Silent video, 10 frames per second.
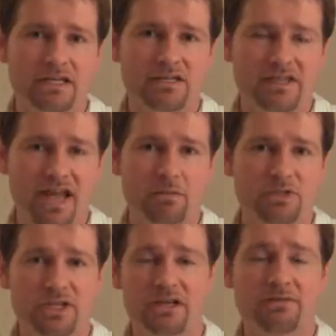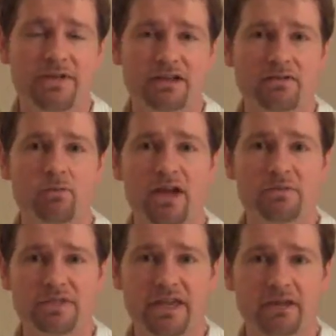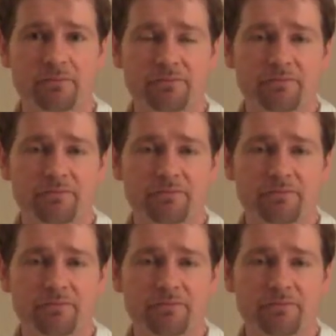establishing an effective website.